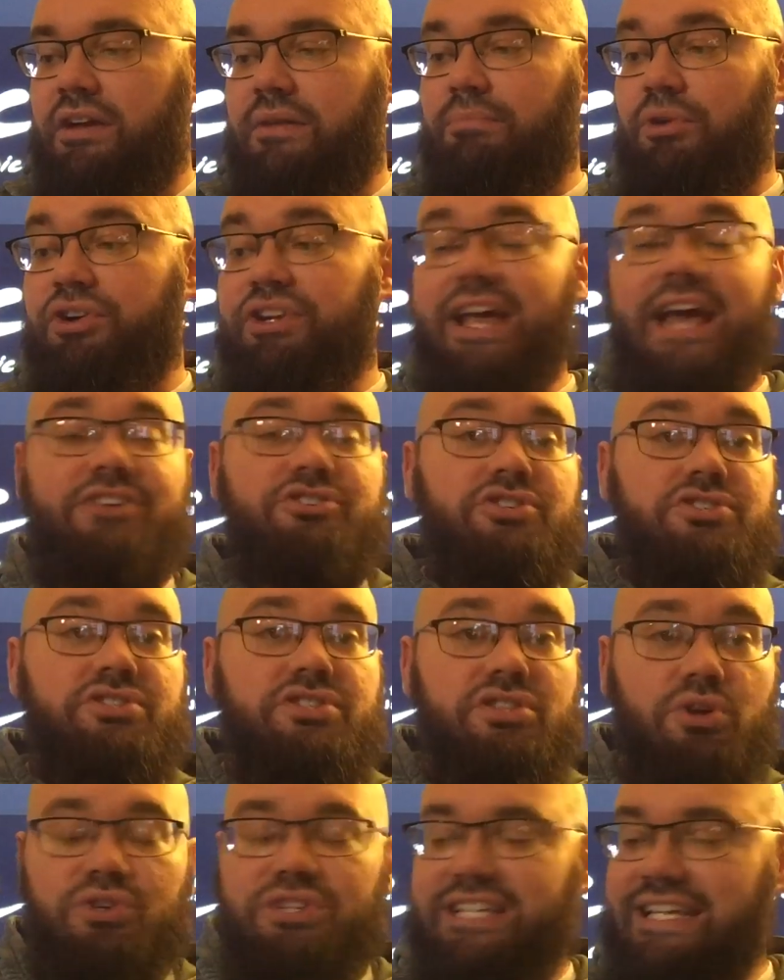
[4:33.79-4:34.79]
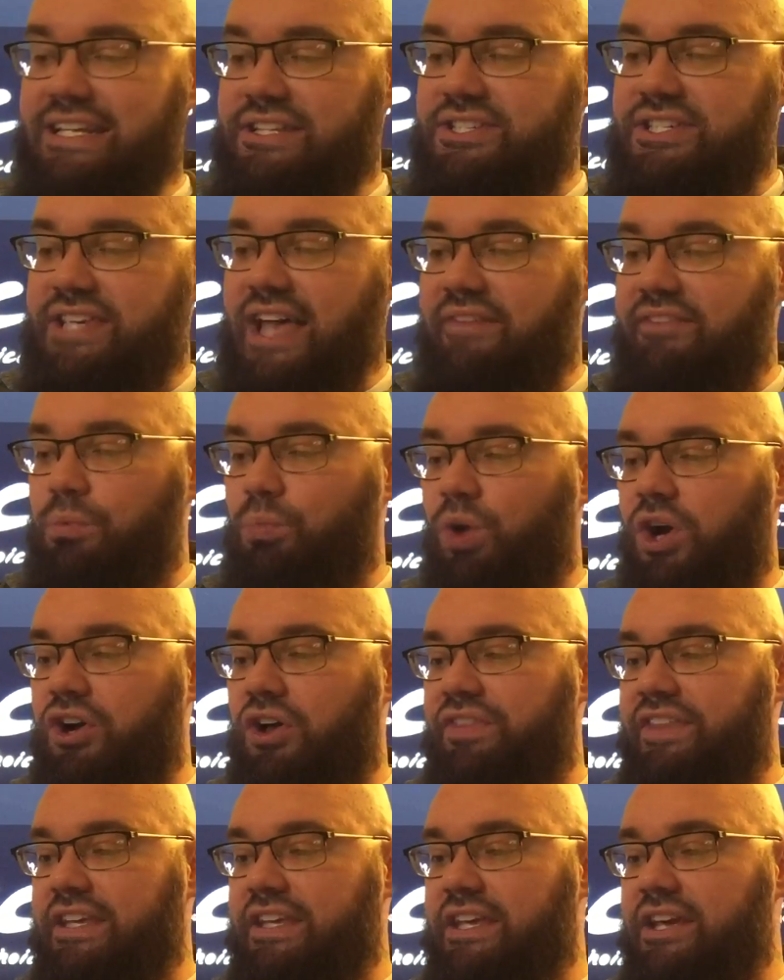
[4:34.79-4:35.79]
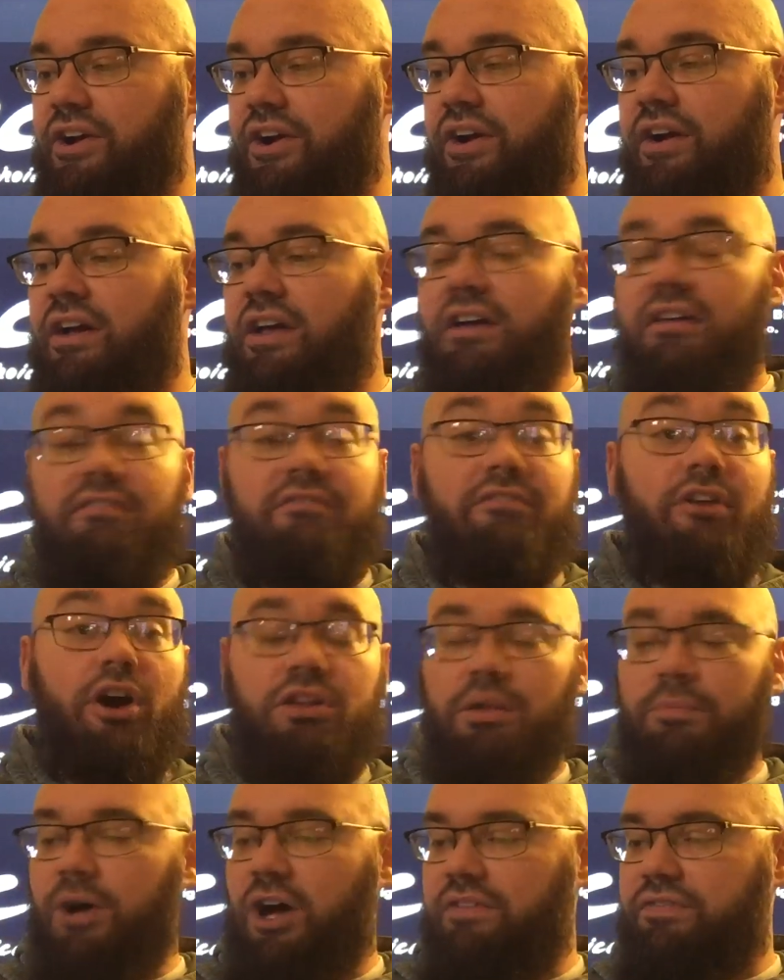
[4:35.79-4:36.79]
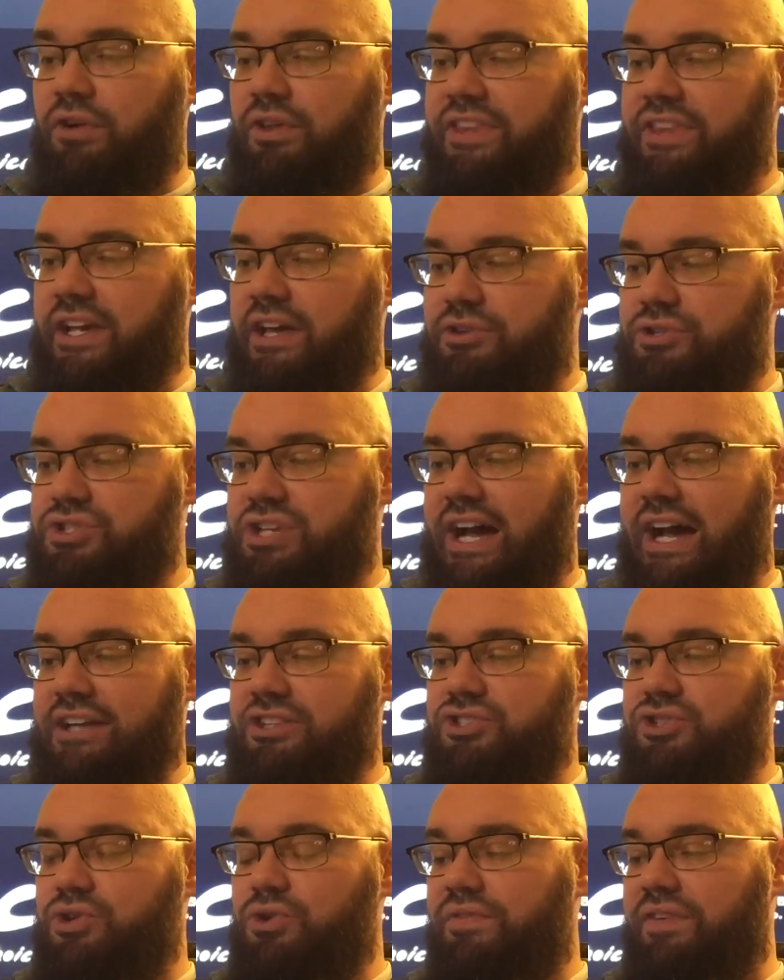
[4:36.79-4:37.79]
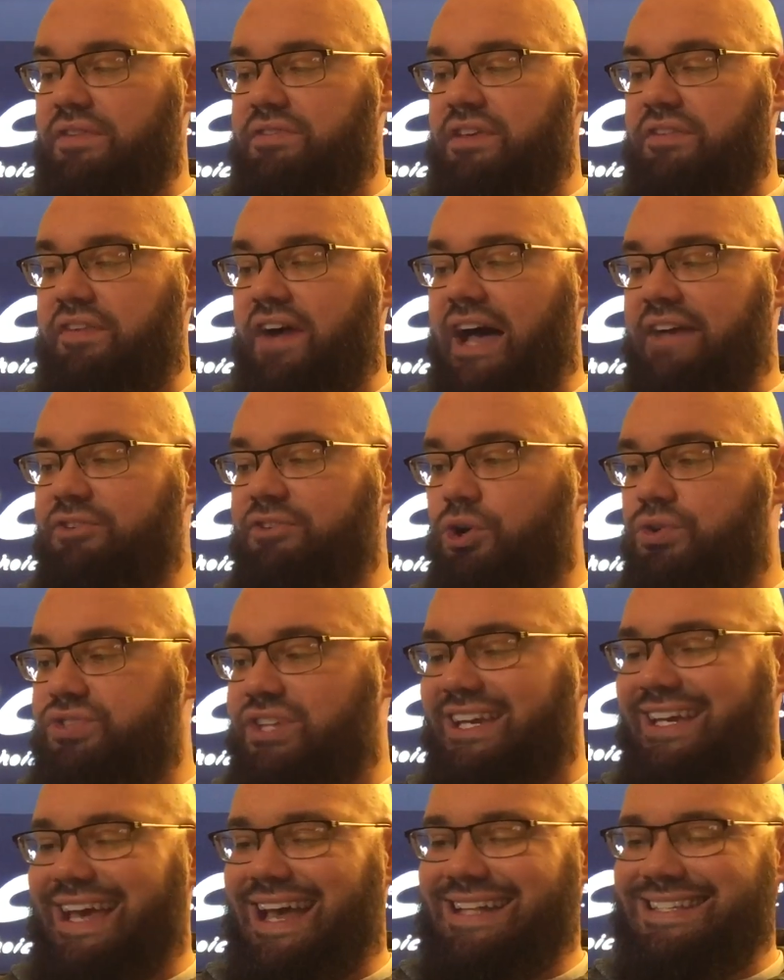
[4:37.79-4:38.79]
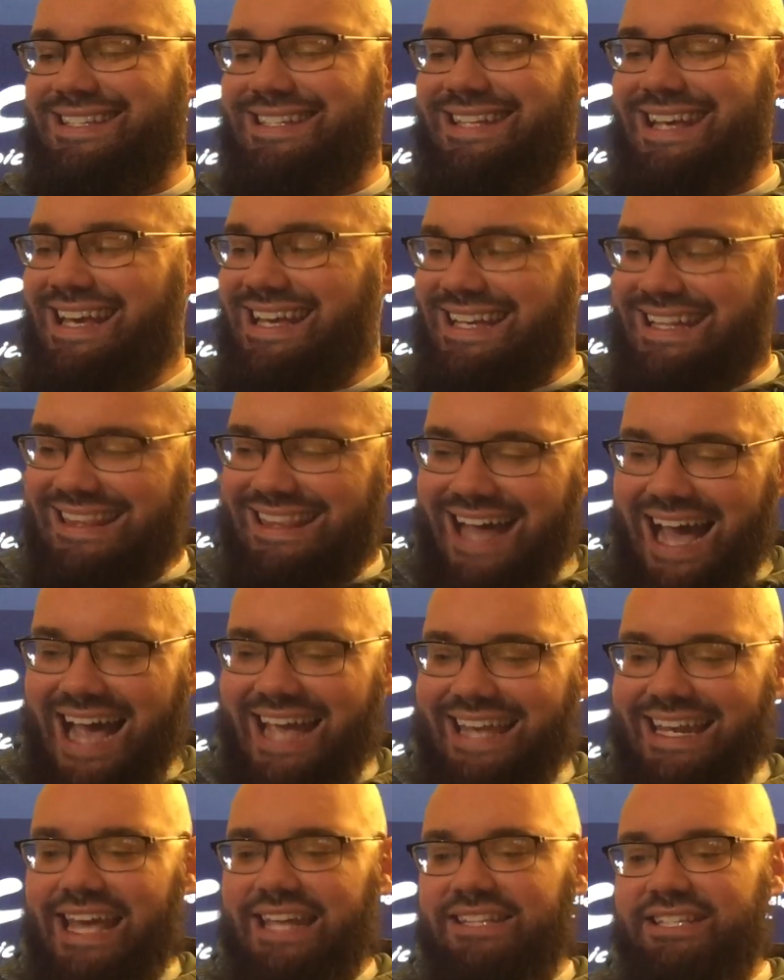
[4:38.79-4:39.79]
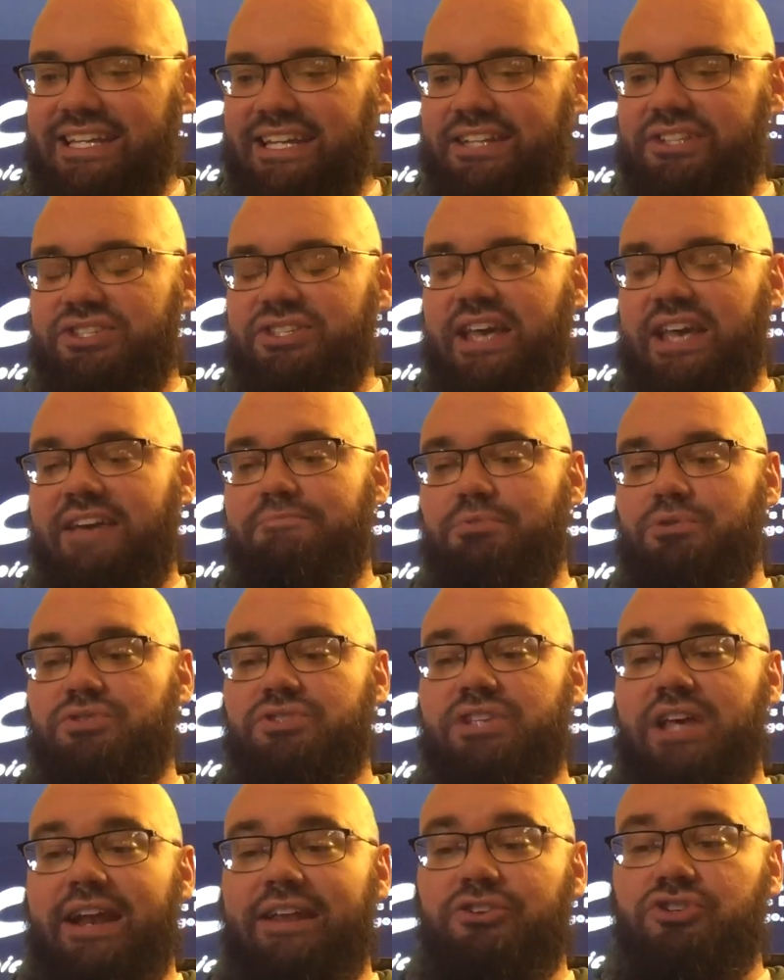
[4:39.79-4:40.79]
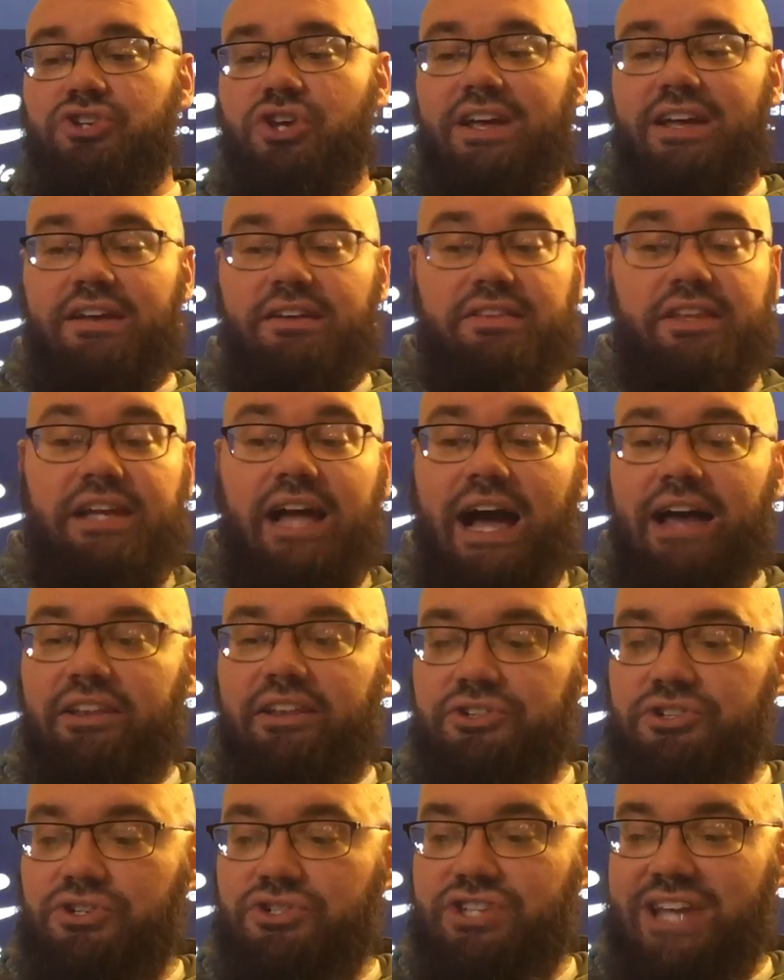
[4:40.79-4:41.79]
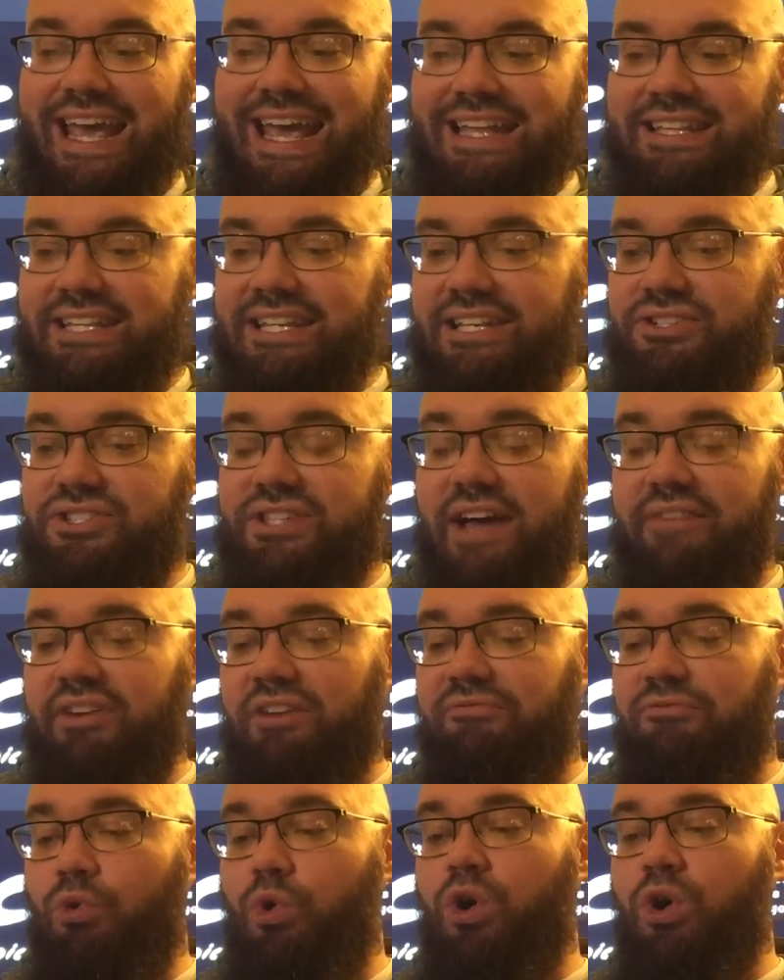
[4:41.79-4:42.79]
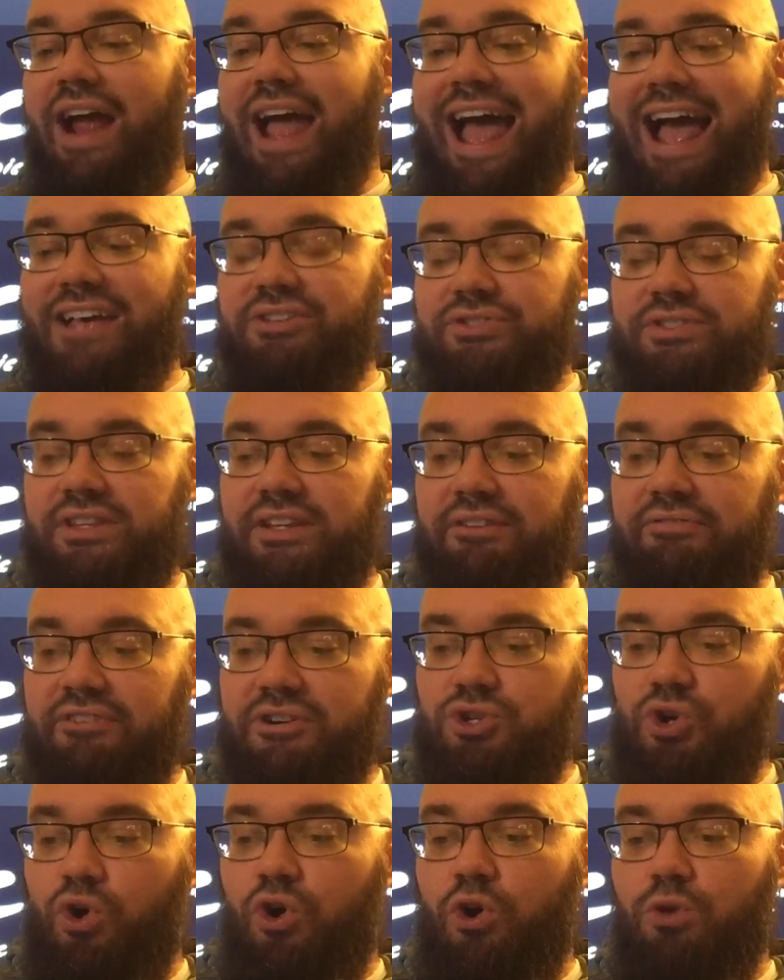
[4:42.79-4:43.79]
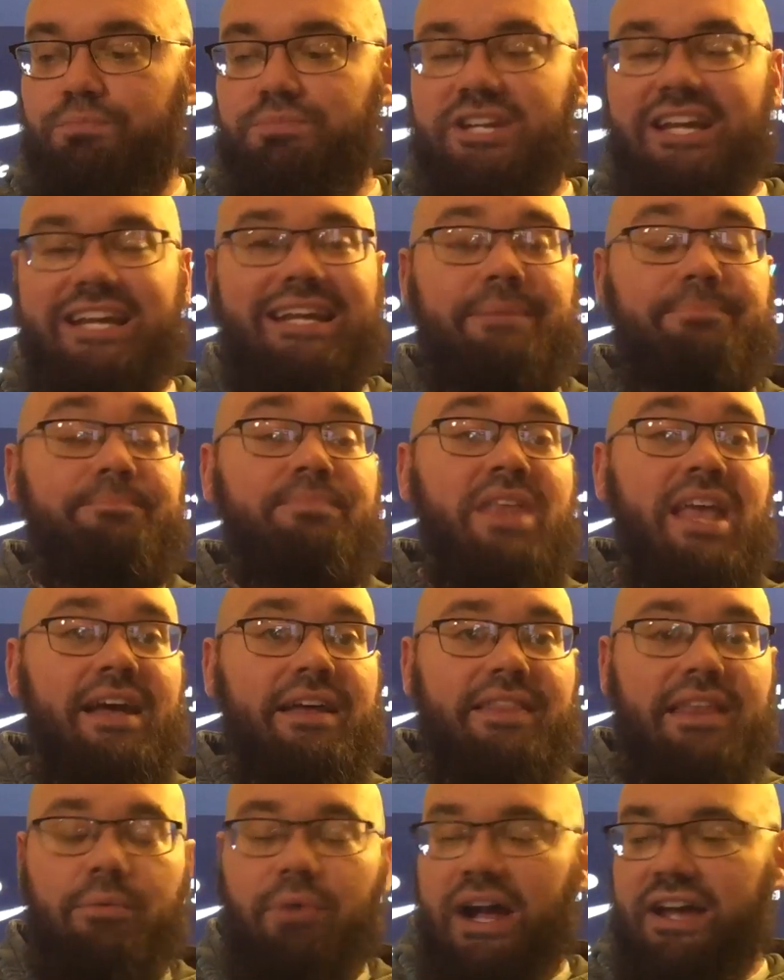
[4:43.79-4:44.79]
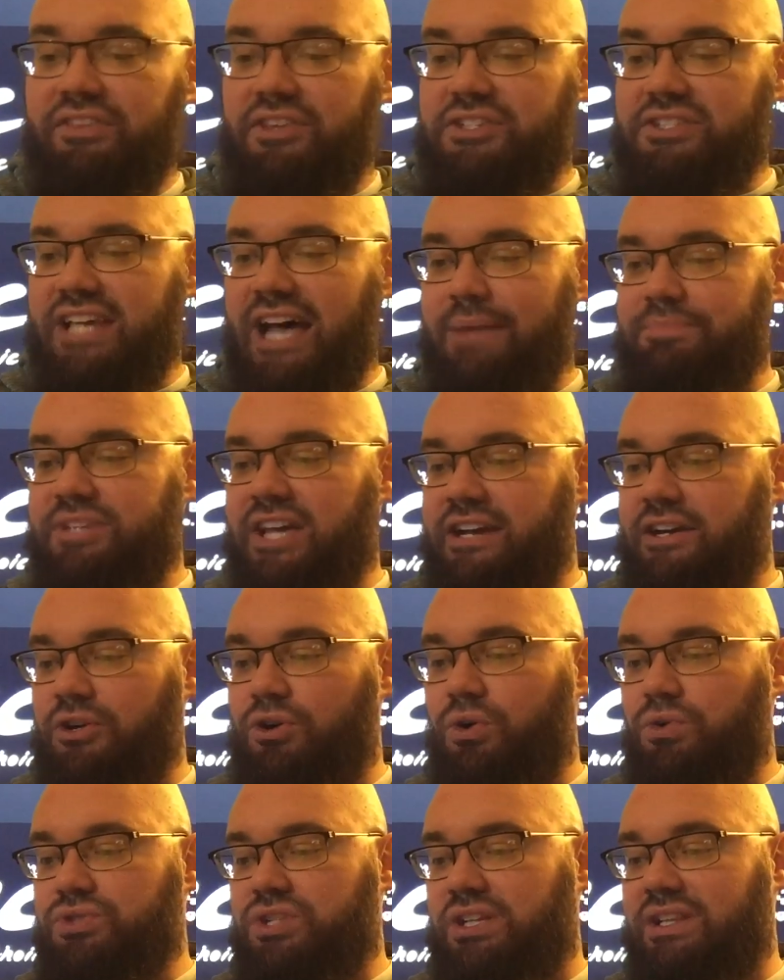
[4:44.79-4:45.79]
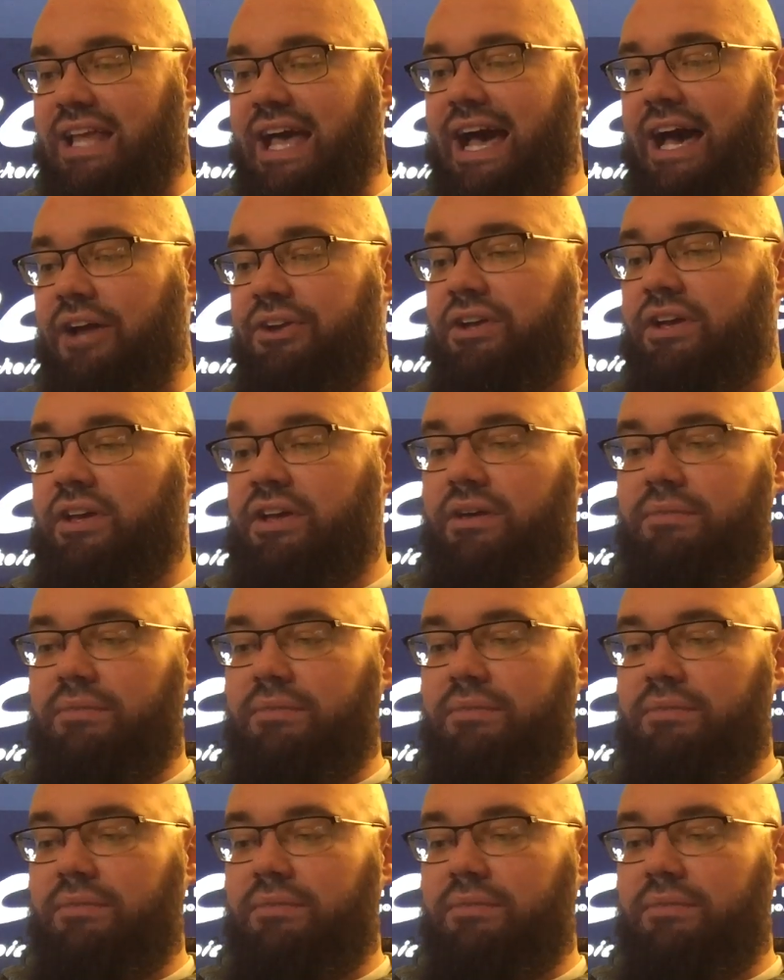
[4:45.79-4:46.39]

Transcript: Bernier just 13 7 and 1 on the year. Varlamov on the other side, 255 goals against, 918 save percentage. The Islanders, 18 7 and 4 as the official home team. They rank in the top 10 in goals allowed.